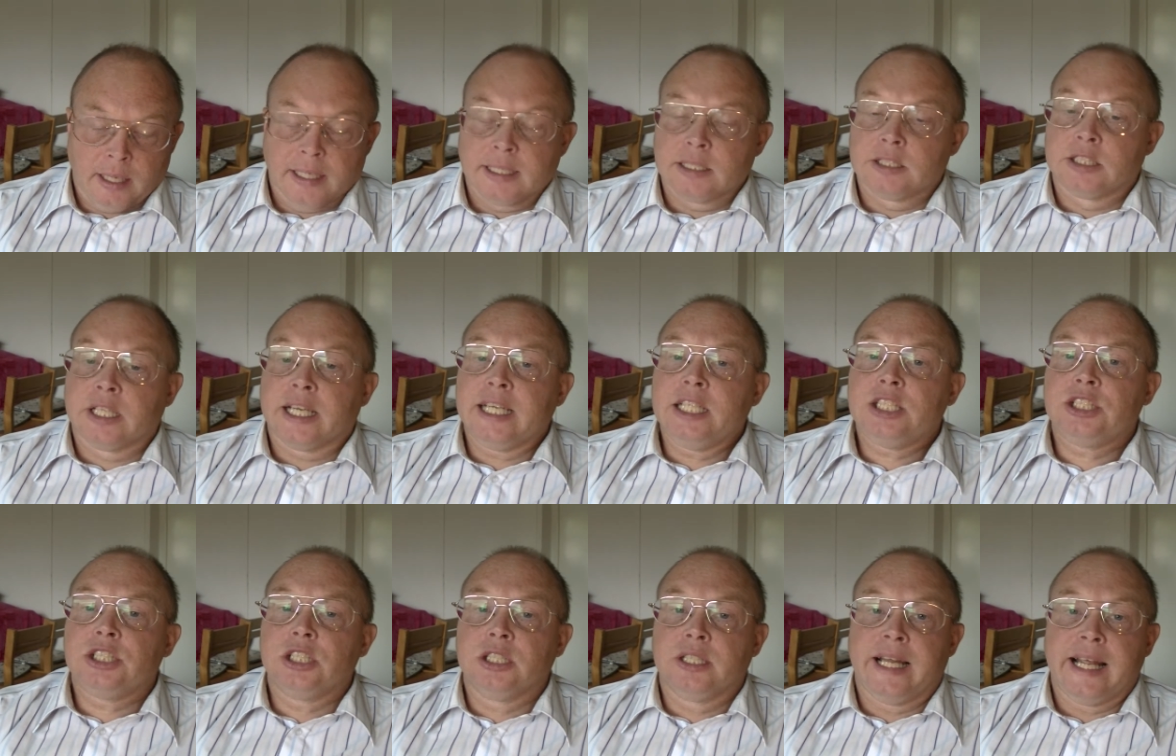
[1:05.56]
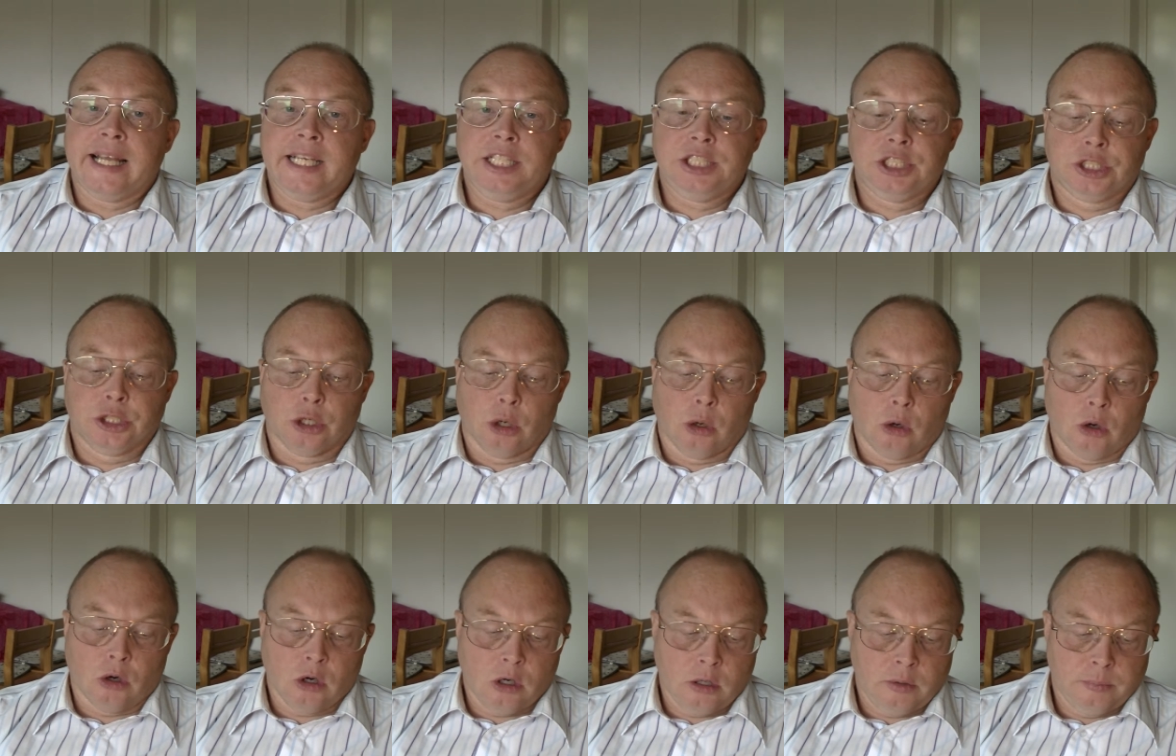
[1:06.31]
There is a nature
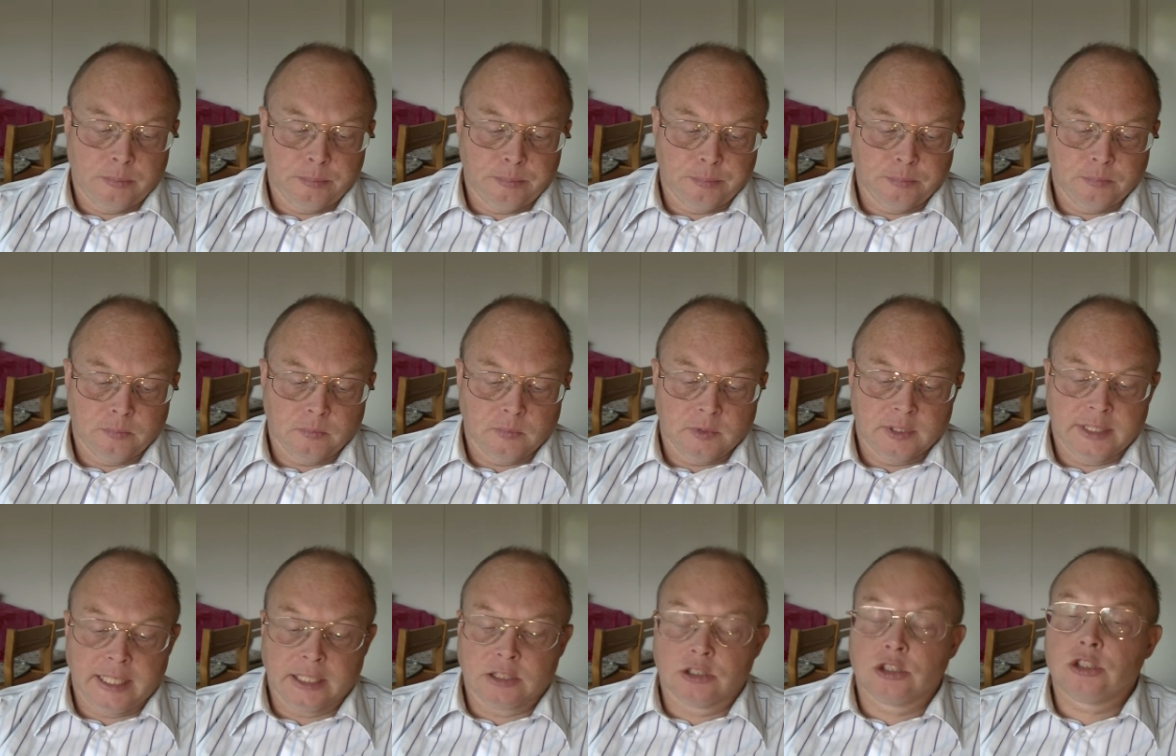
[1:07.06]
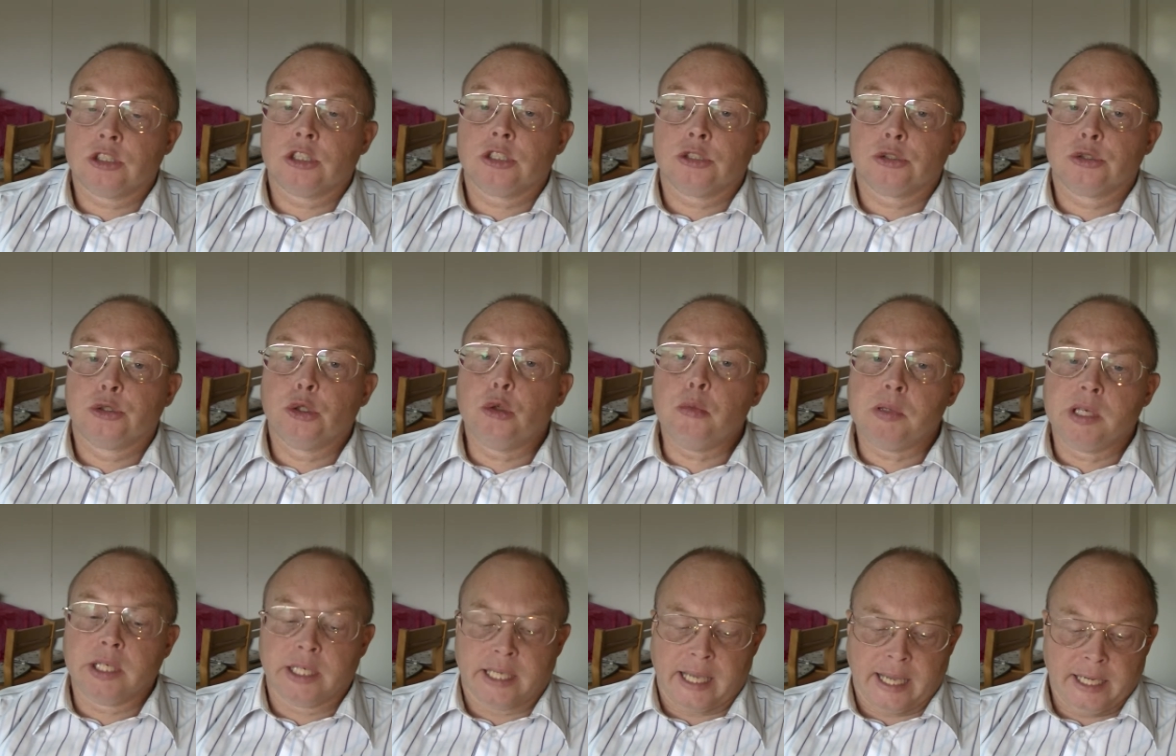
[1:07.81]
law that
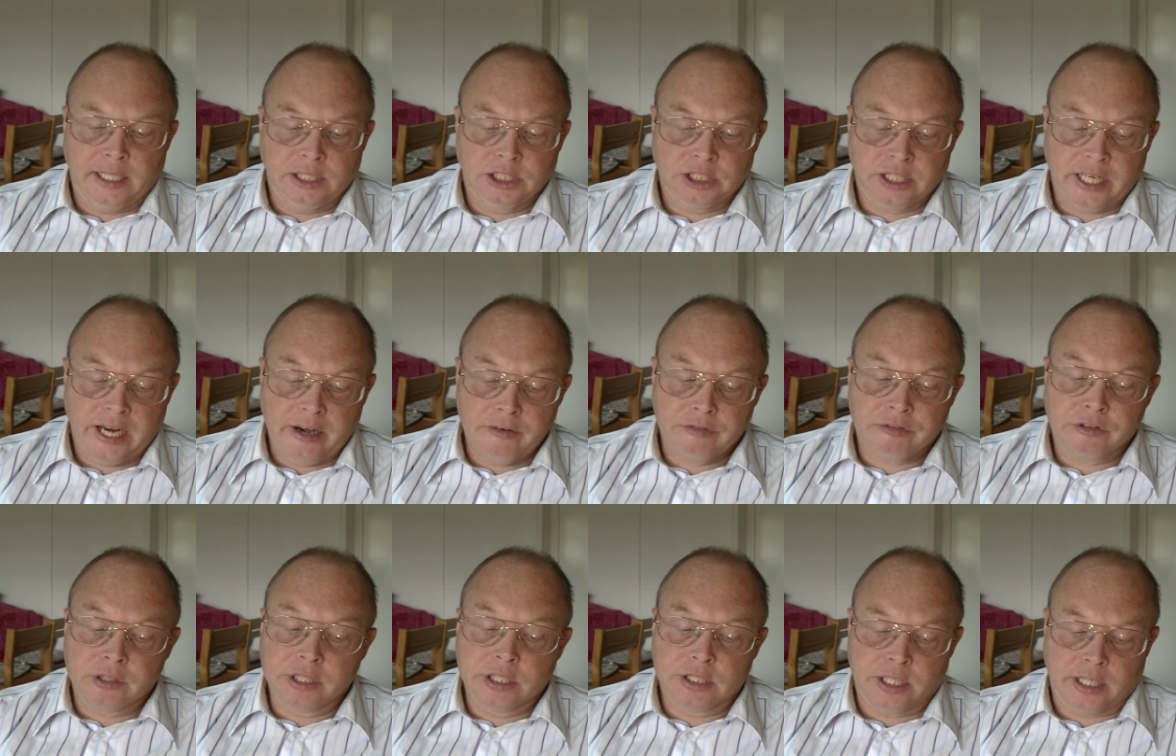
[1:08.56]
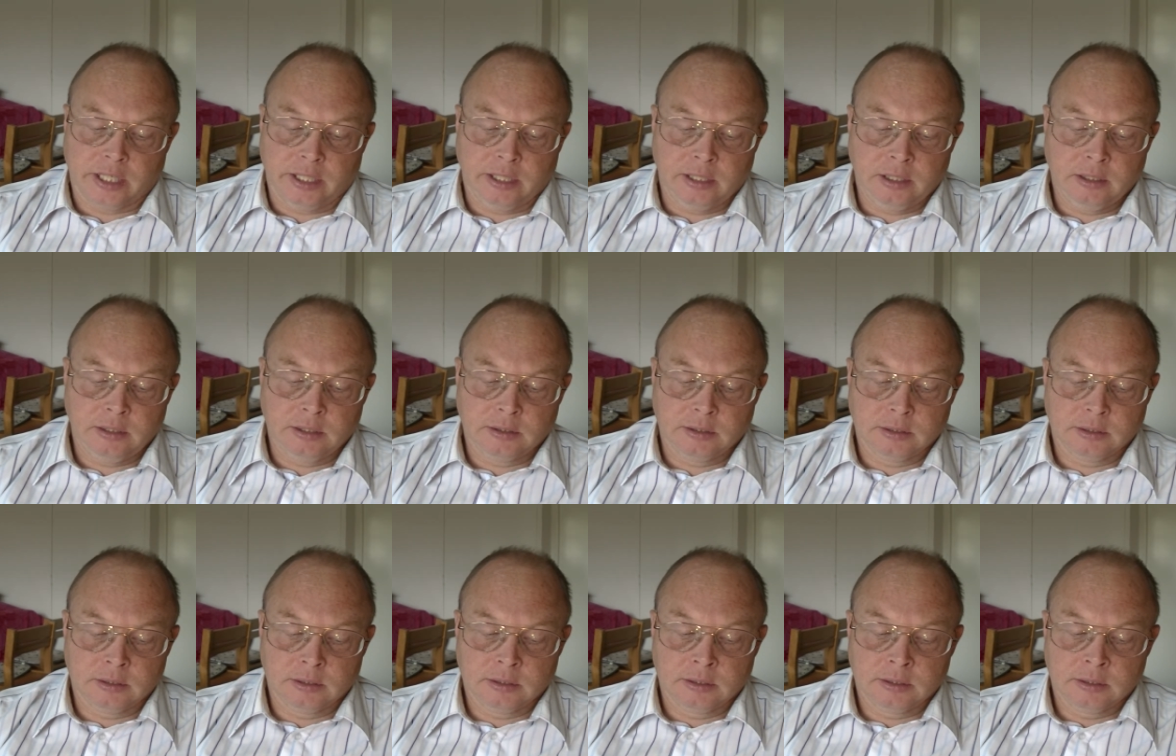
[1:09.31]
duplicates everything,
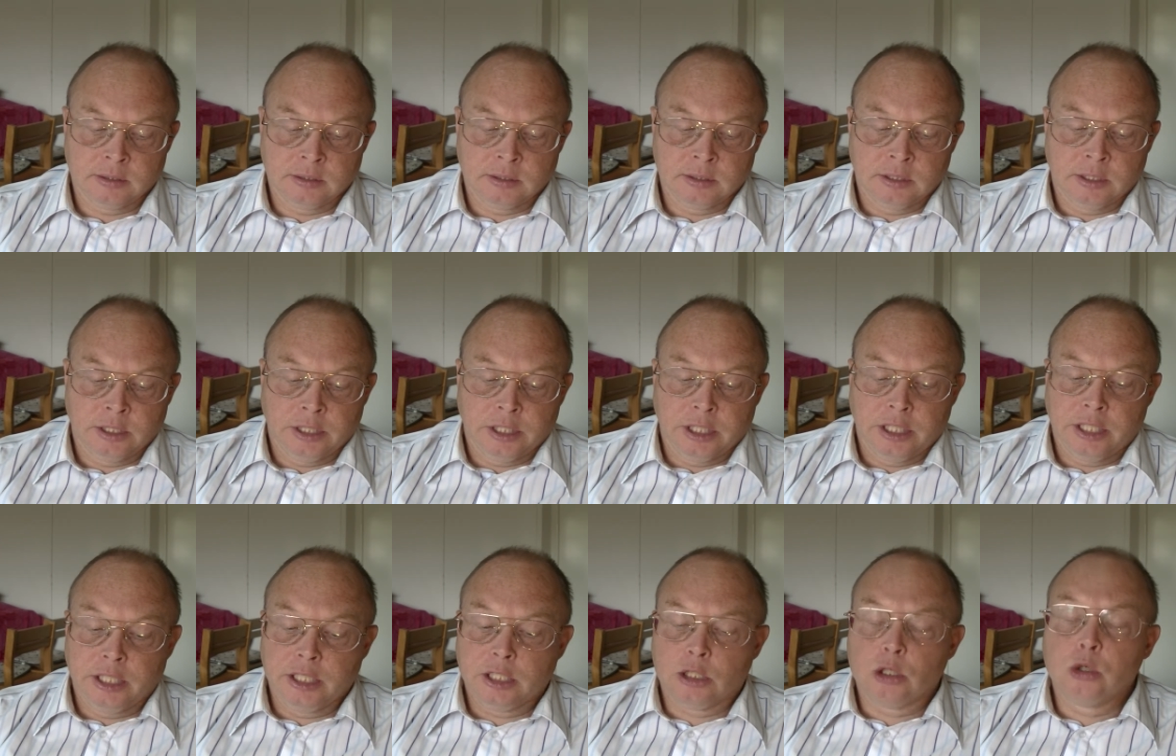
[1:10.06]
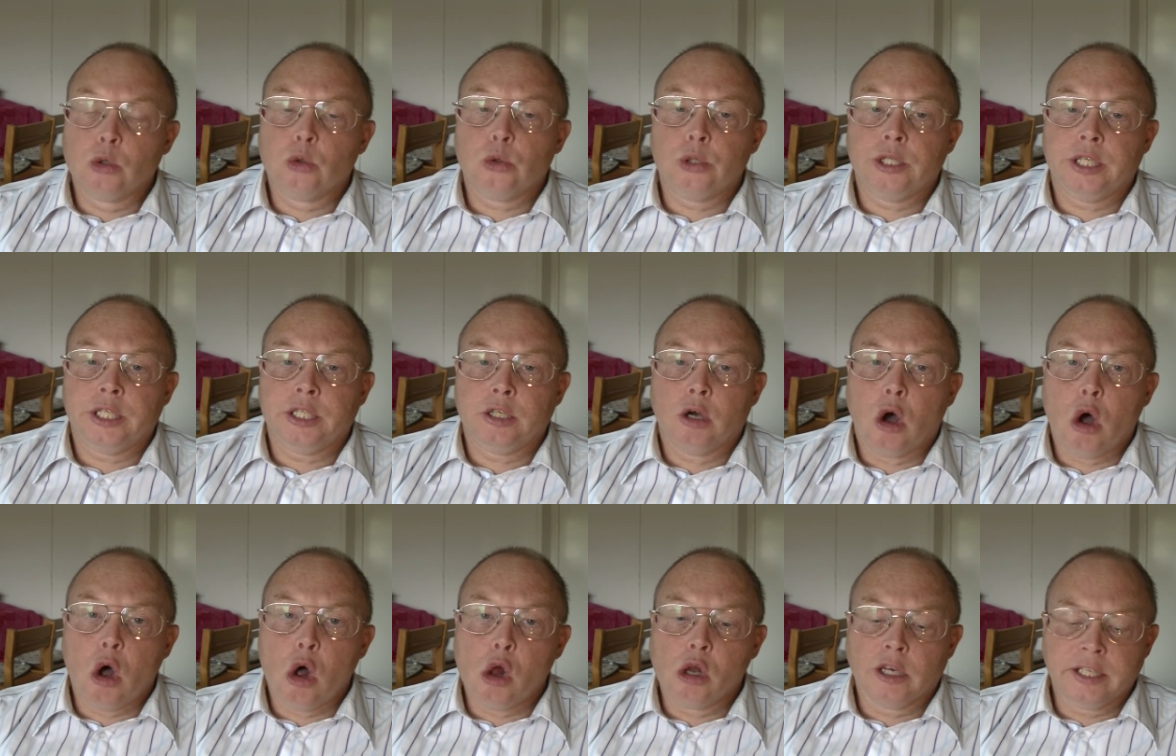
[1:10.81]
including
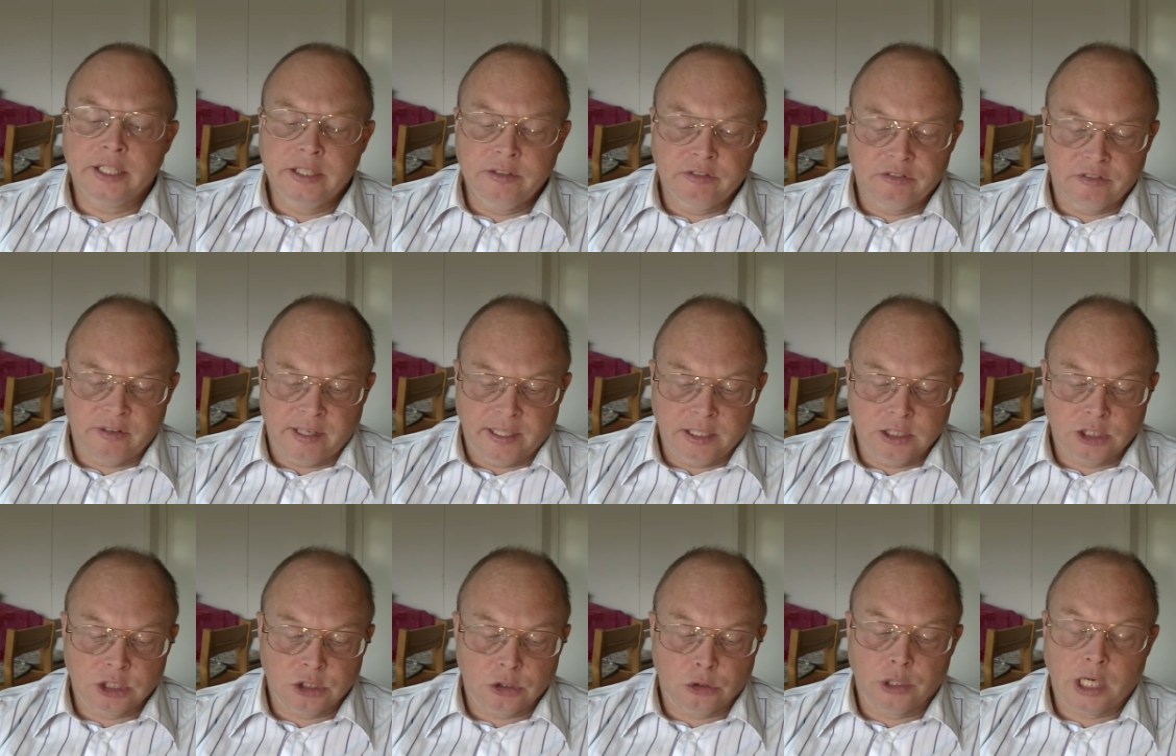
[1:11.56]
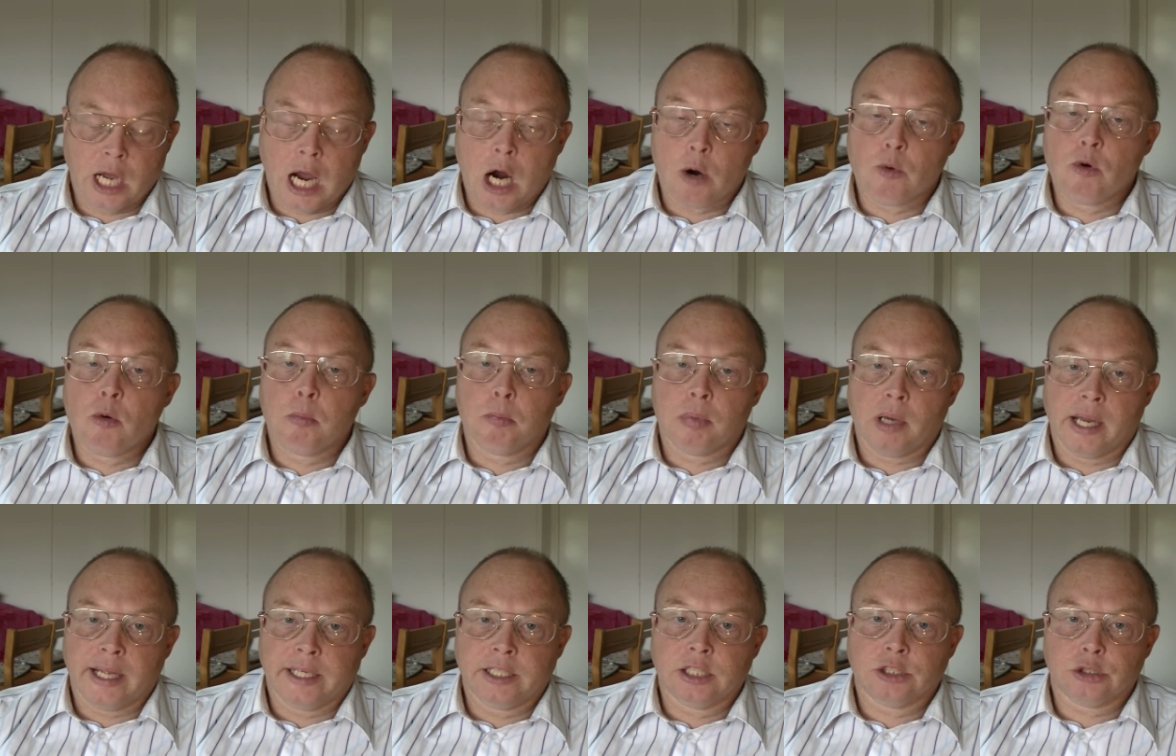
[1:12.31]
all events on our
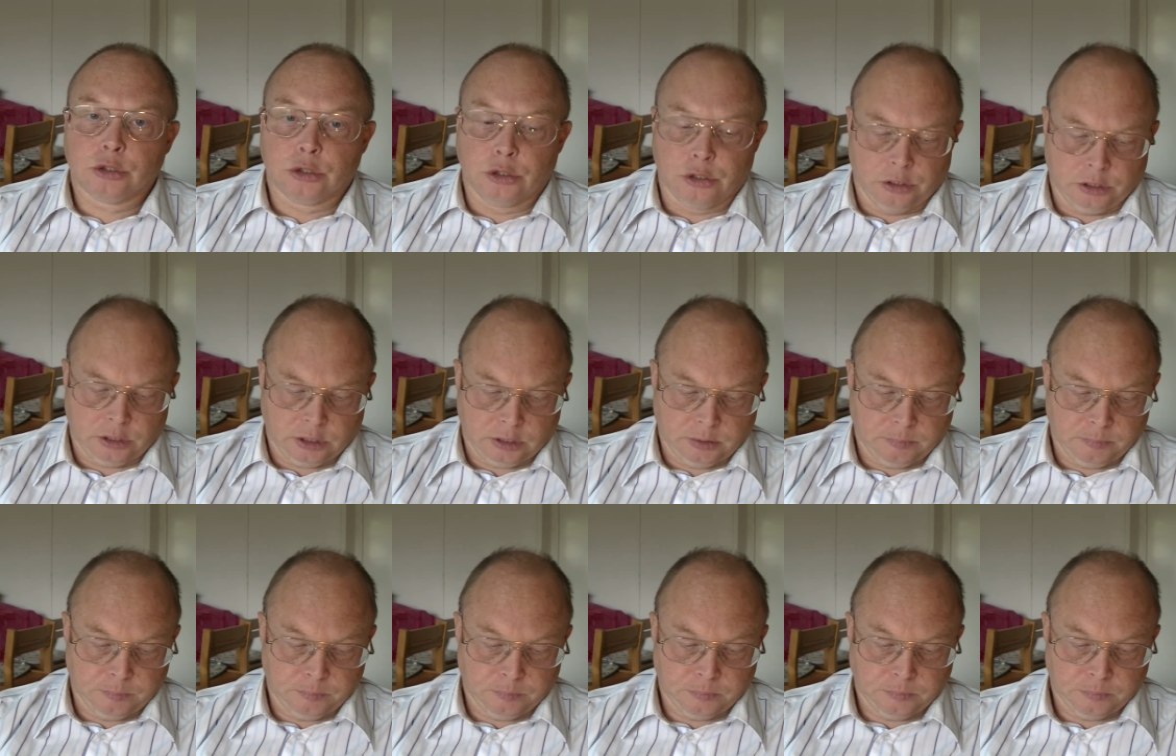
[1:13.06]
planet Earth.